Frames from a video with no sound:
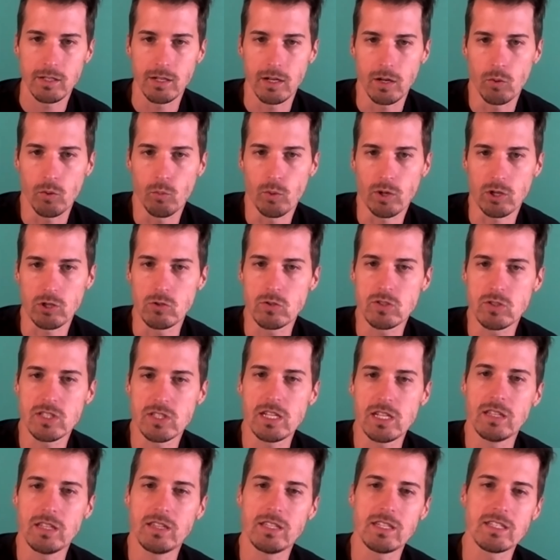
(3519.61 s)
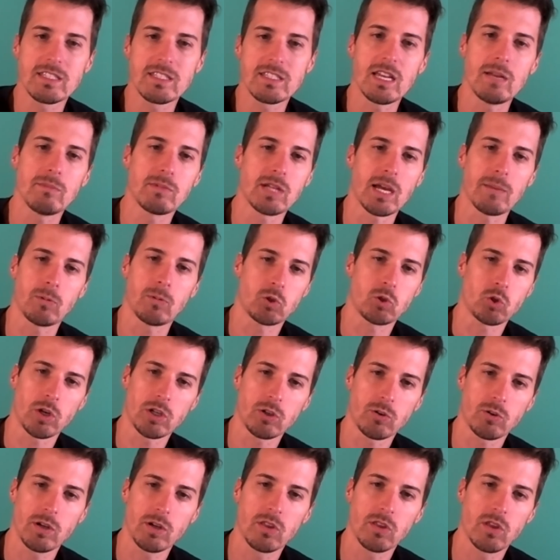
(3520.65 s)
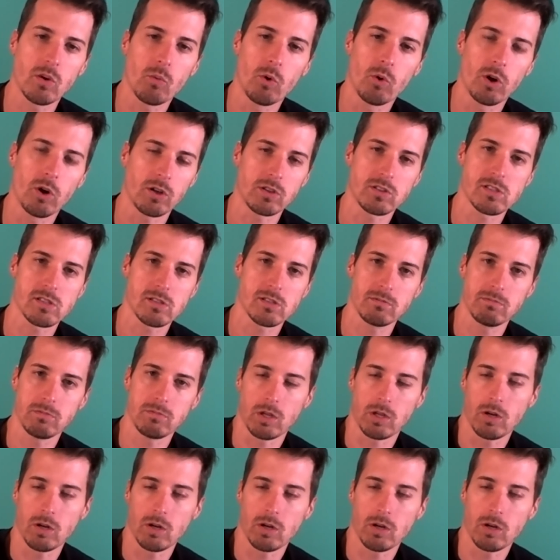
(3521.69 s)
where you see the same type of trickery that works,